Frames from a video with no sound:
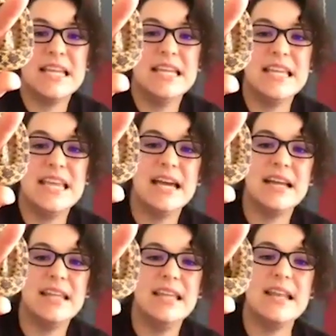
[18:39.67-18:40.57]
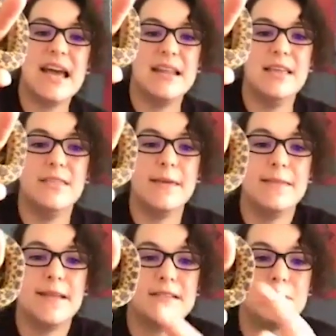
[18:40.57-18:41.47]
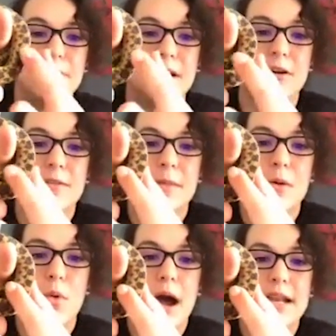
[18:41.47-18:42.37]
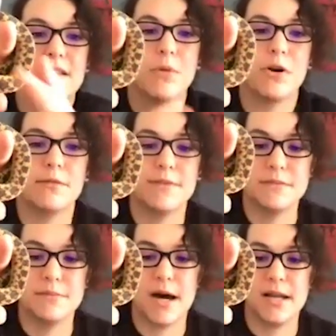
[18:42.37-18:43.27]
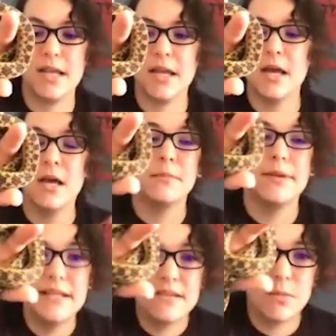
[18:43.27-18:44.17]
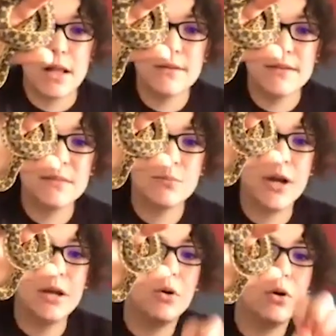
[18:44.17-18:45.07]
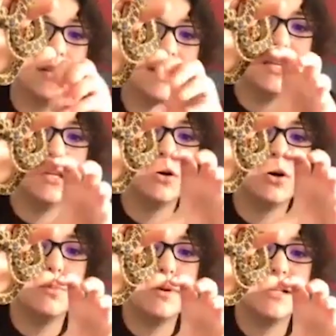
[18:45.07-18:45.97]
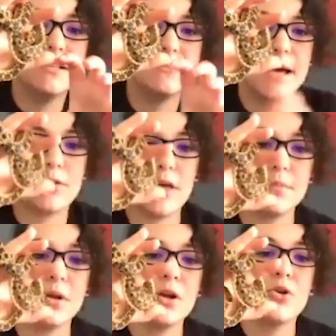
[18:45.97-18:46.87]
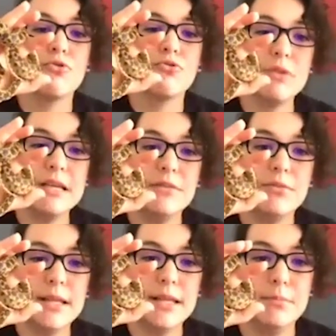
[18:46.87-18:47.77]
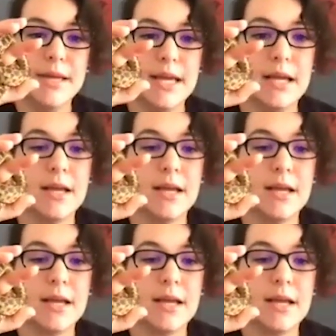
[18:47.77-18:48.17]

He can't eat anything that's bigger than the widest part of his body, but he swallows his prey whole, and he can open his mouth up really, really big.